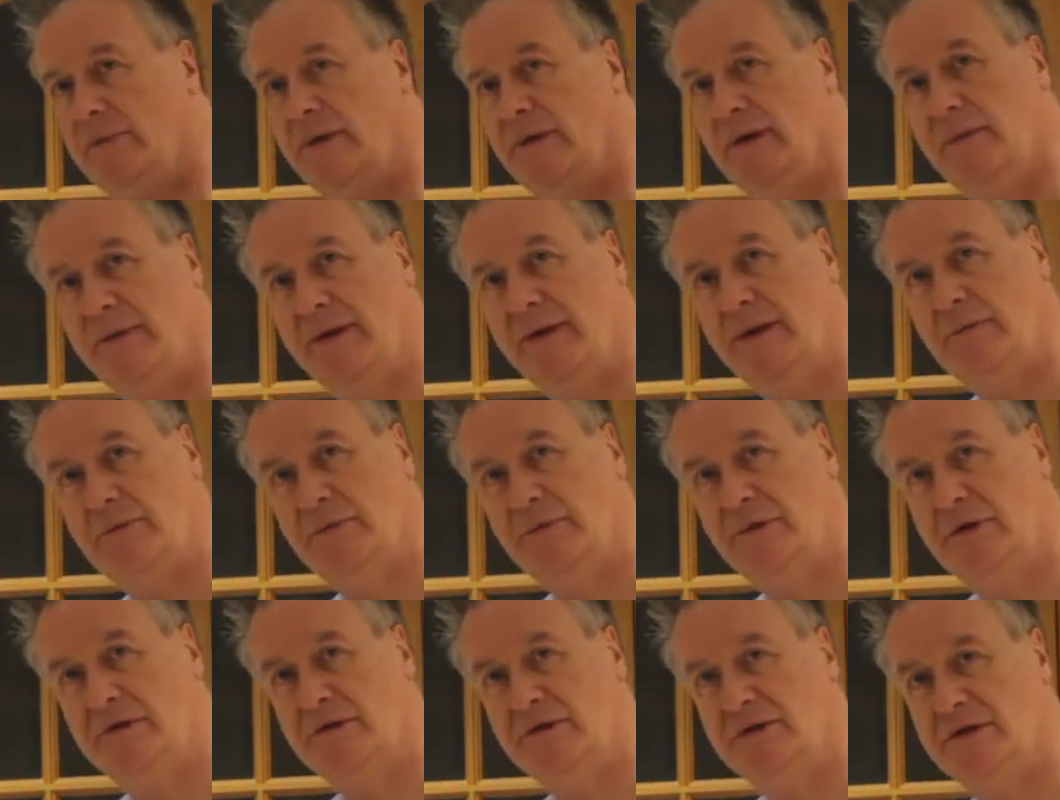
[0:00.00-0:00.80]
bit about
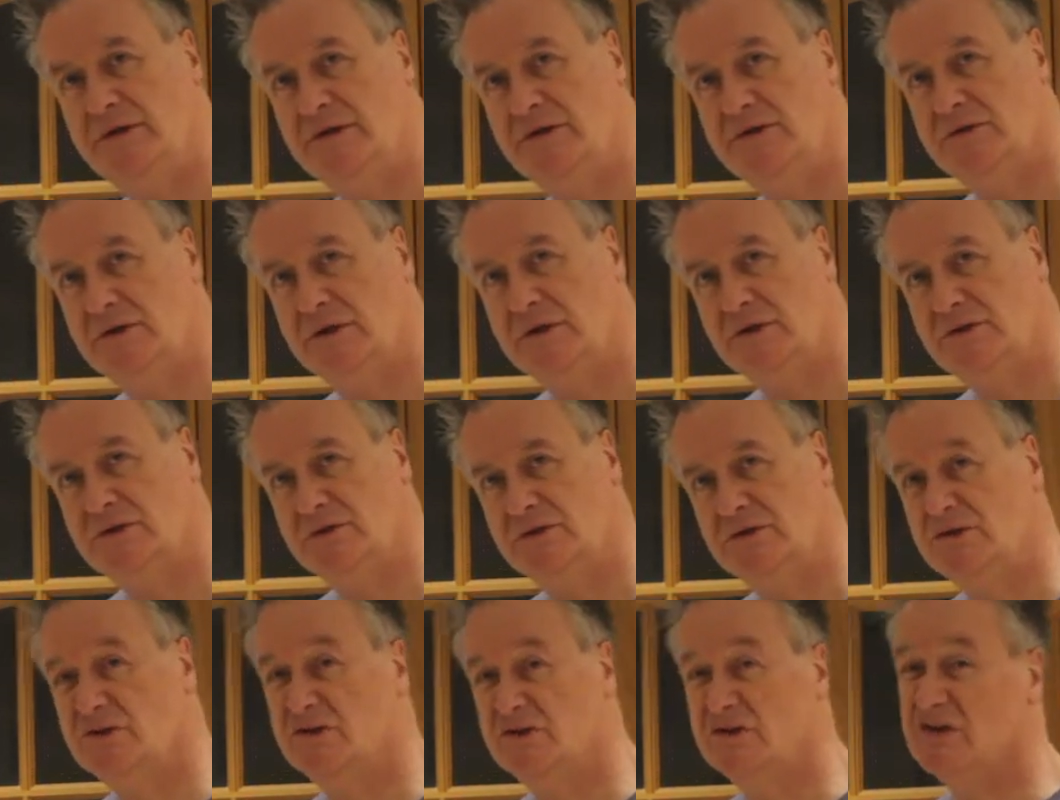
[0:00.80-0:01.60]
protein
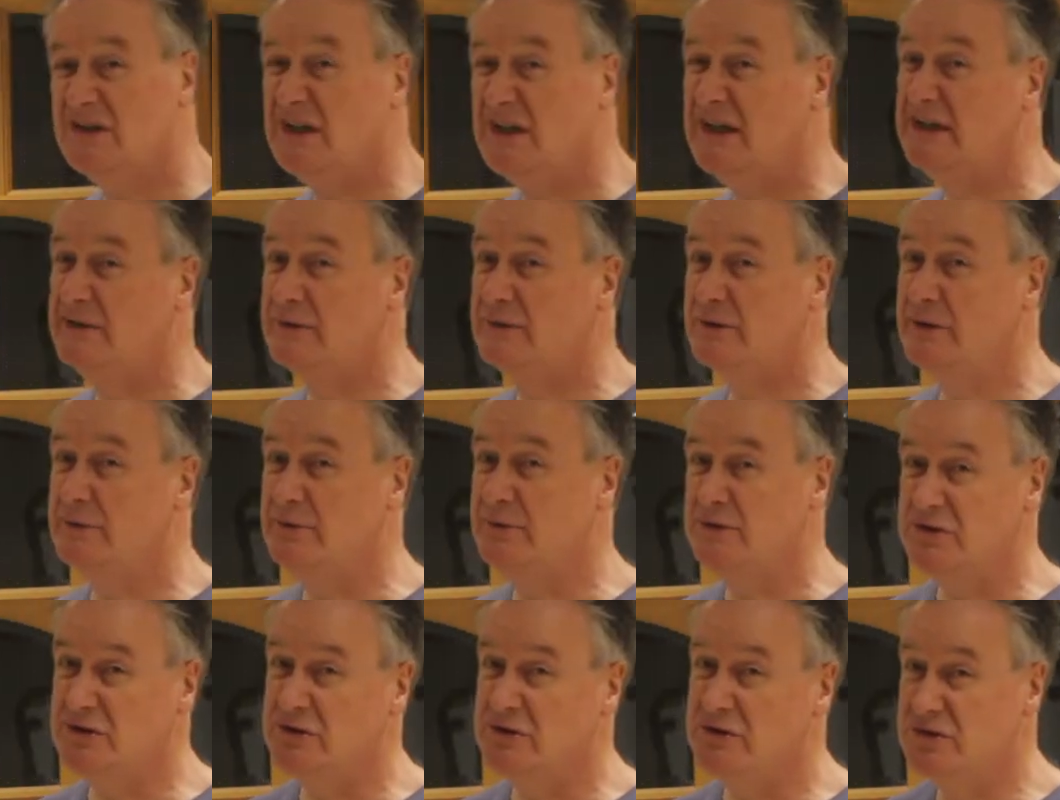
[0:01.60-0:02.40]
structures because A-level
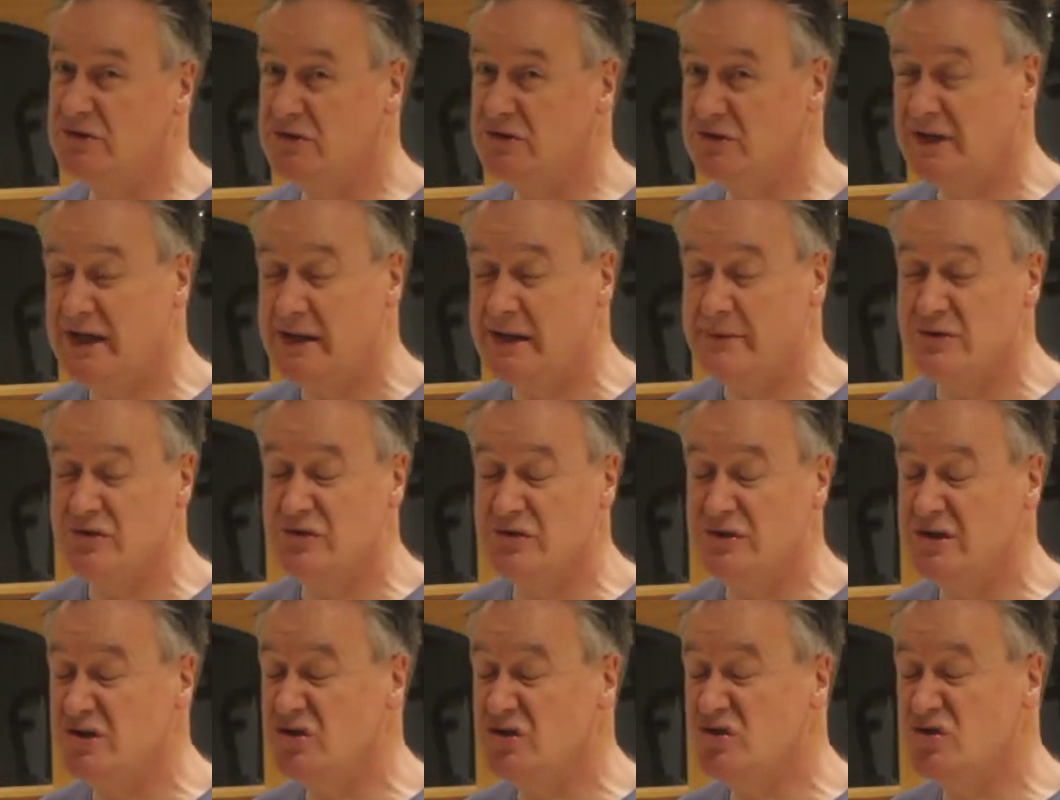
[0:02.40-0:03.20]

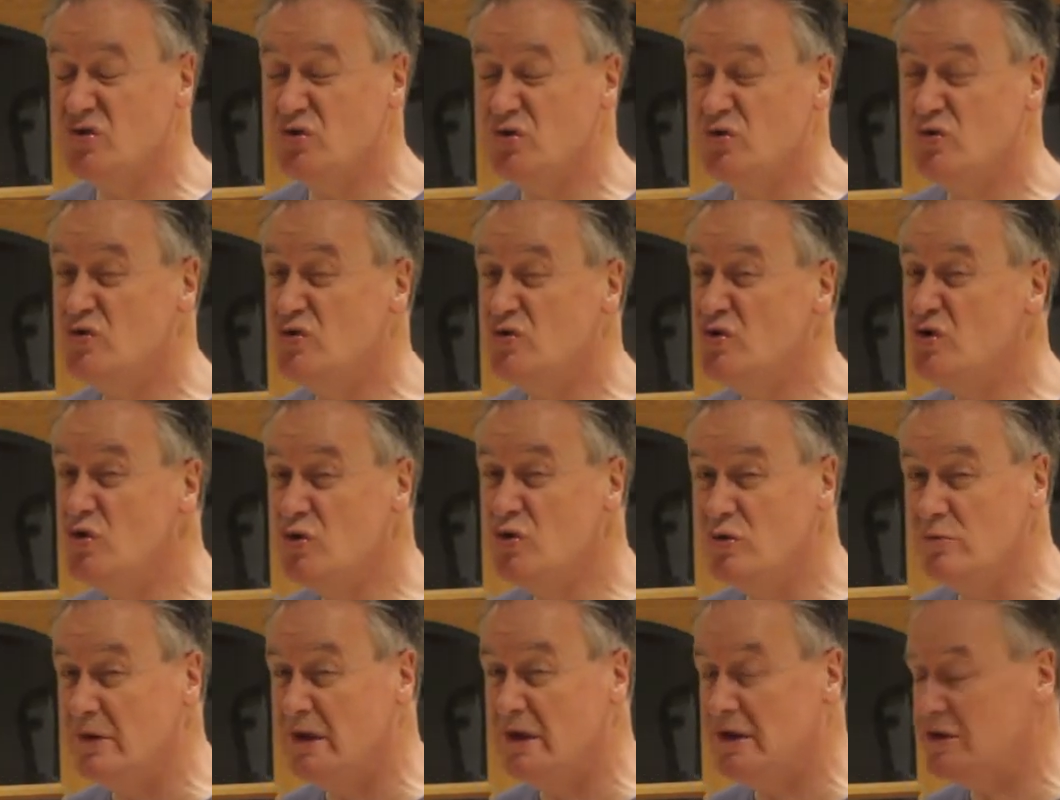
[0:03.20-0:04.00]
chemistry doesn't do
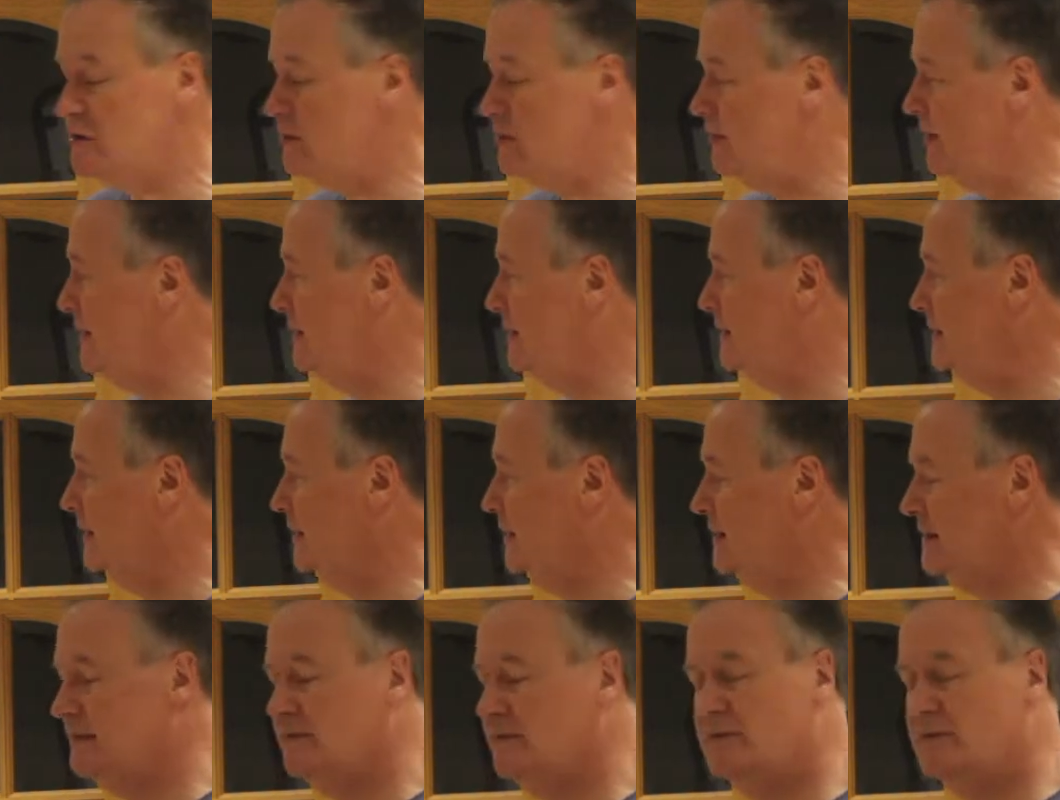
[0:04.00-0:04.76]
too much about that